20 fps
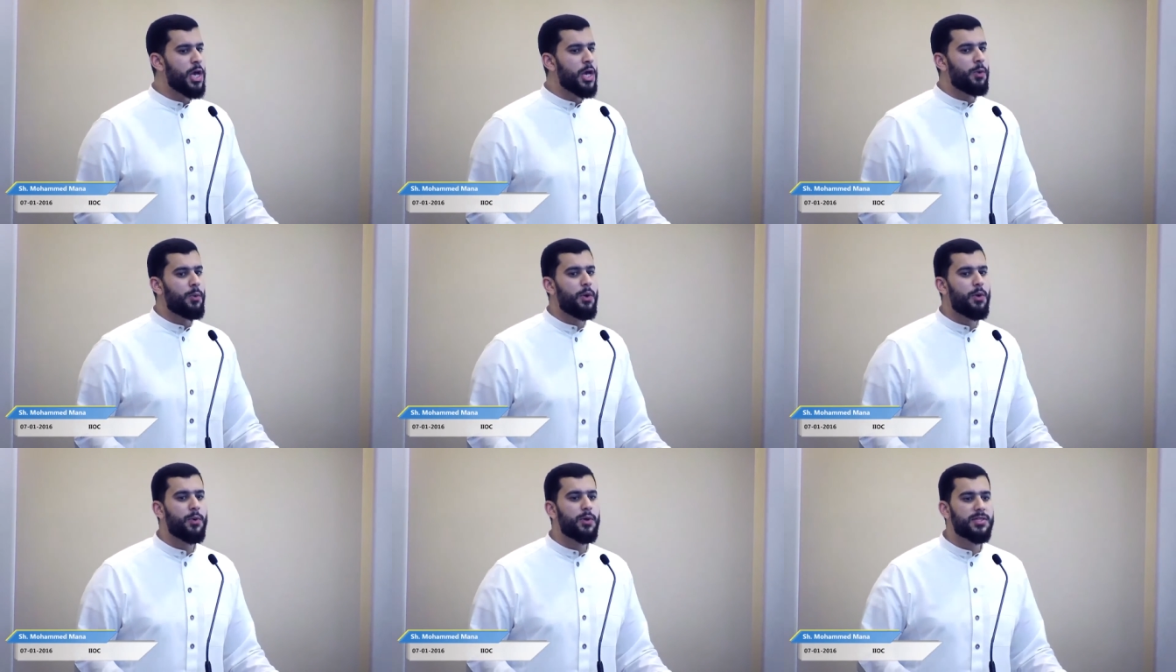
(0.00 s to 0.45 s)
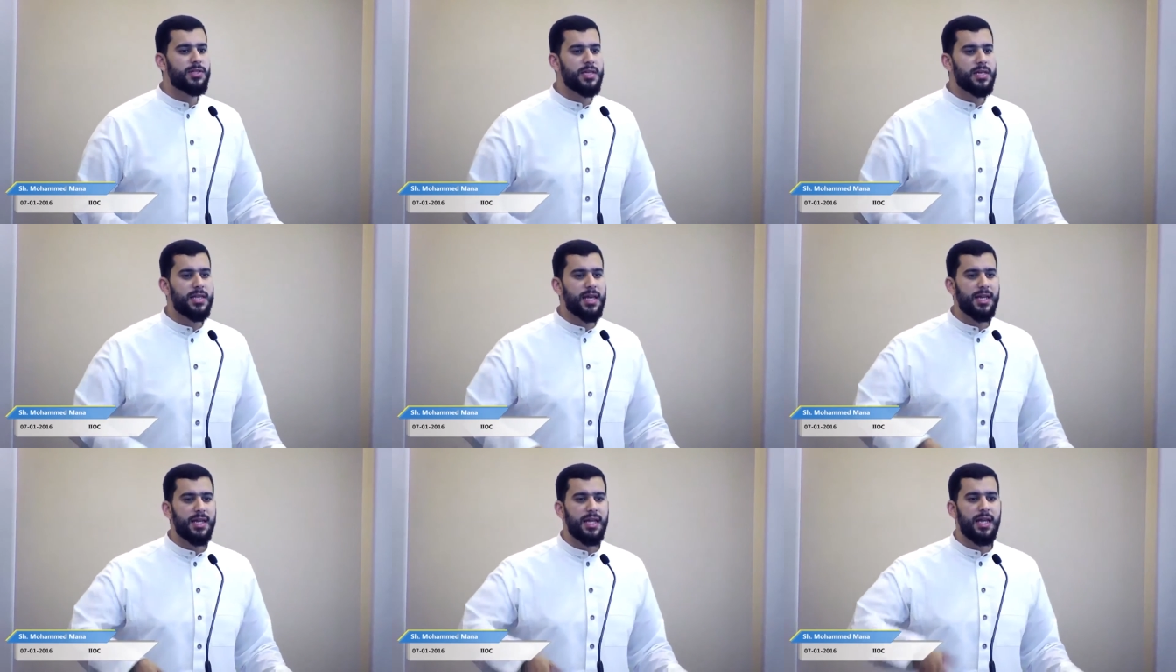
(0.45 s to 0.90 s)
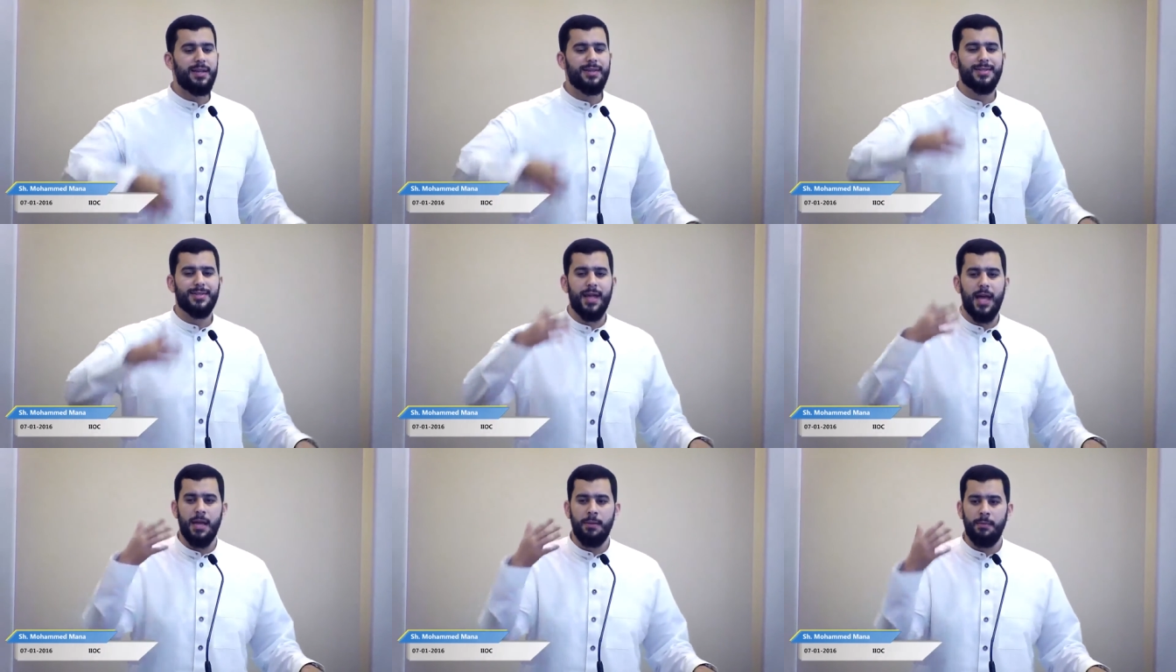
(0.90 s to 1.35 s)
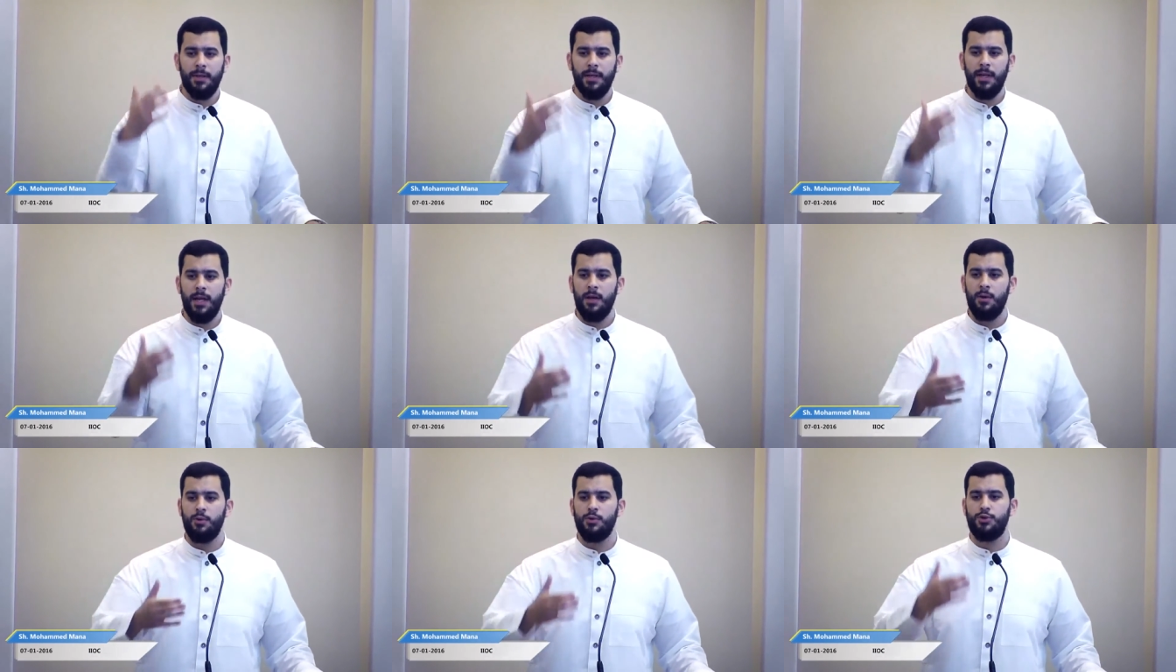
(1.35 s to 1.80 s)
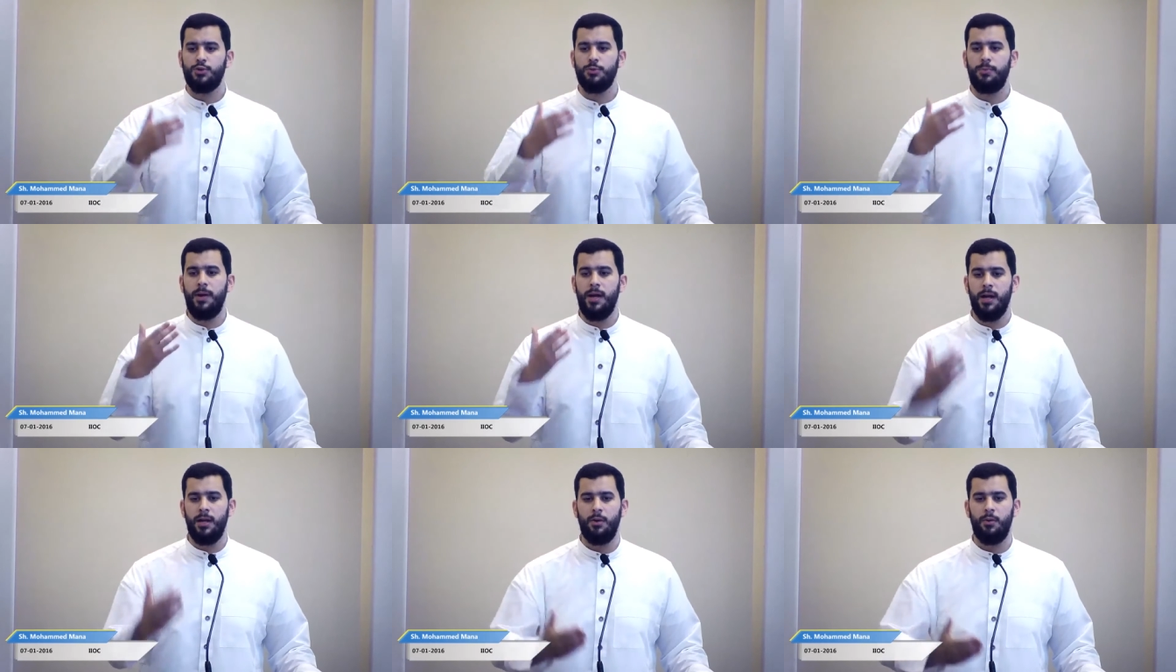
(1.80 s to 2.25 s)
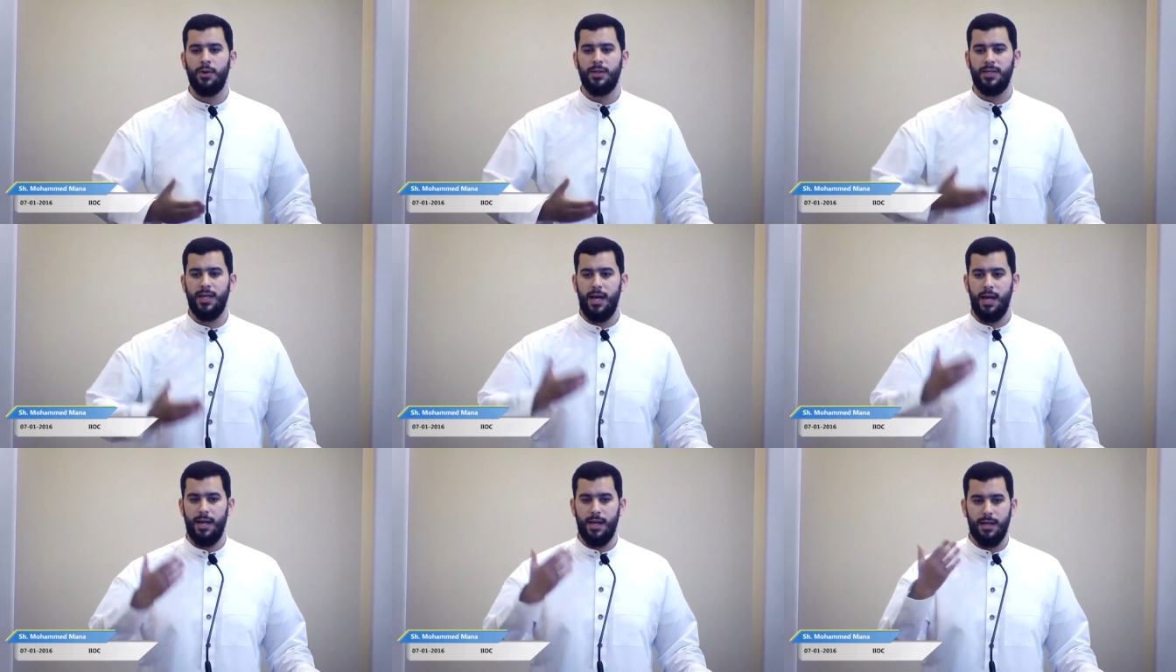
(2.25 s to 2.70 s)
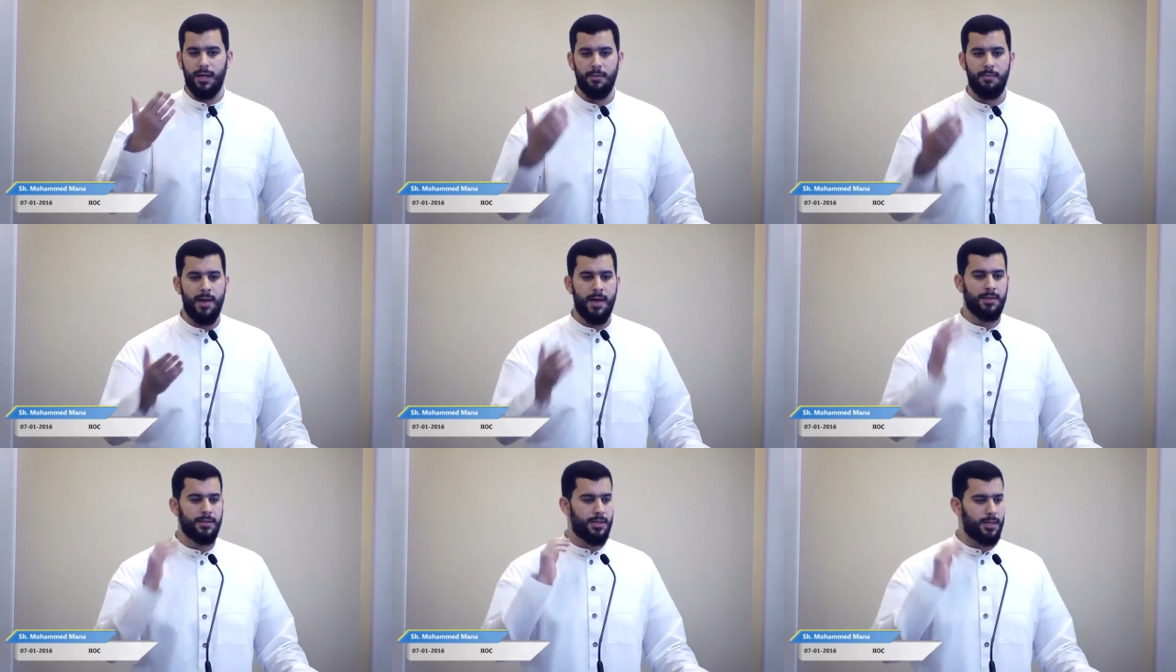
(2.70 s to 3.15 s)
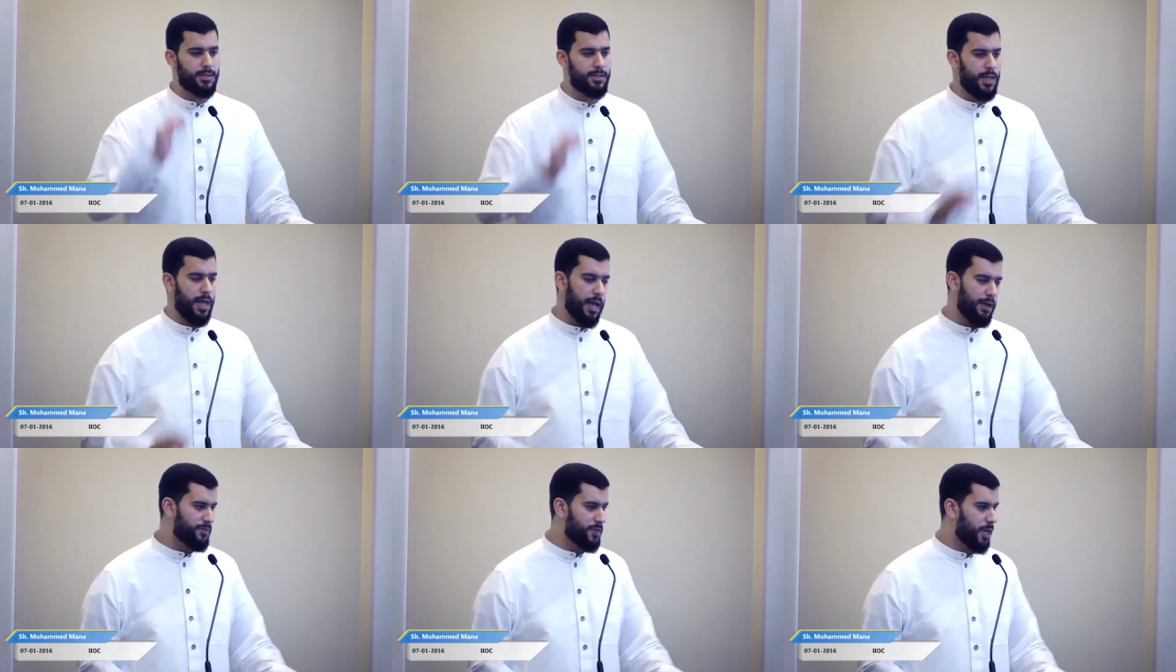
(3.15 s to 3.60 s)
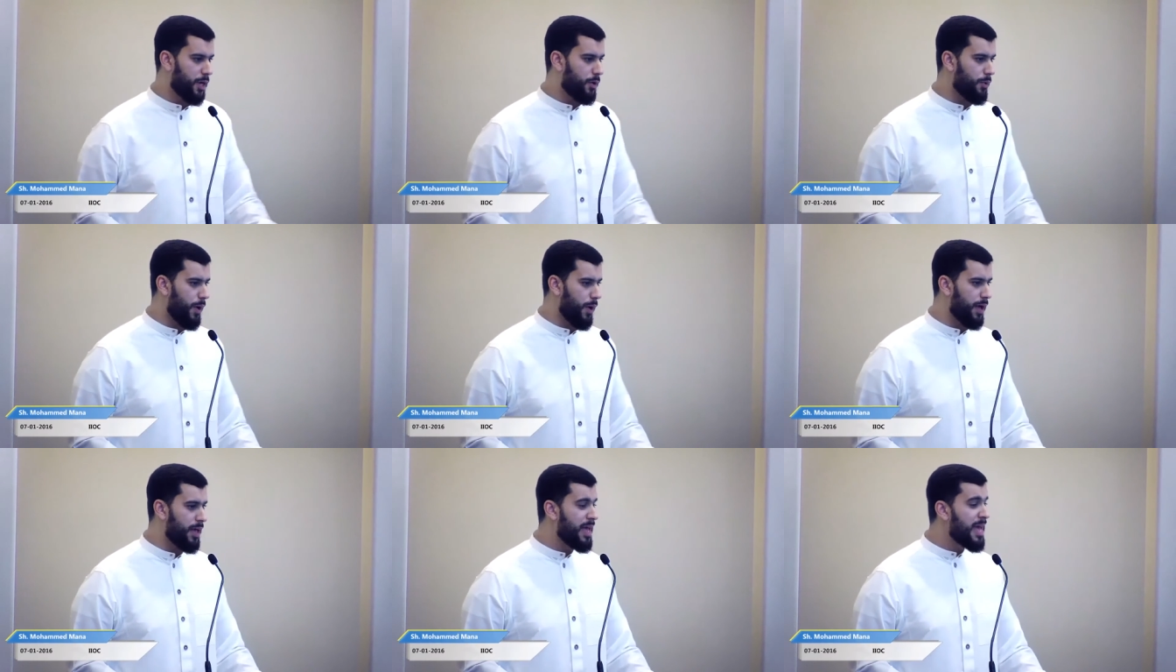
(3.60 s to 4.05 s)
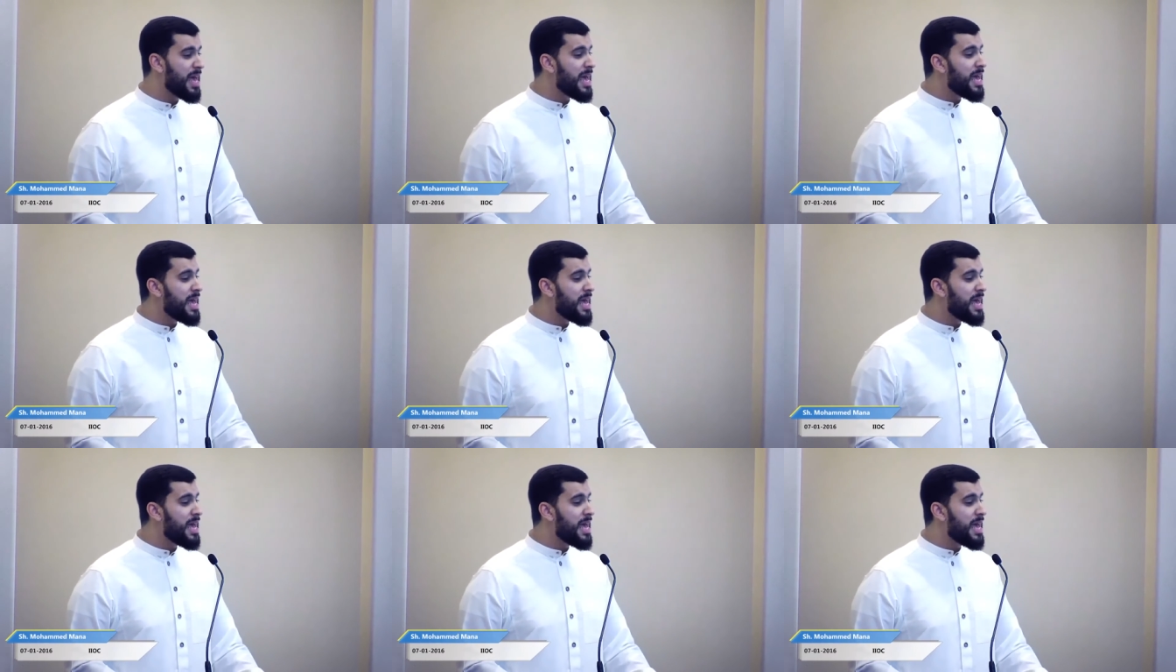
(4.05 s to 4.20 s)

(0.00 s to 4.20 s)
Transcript: we will see that each time Allah subhanahu wa ta'ala commands us to have taqwa,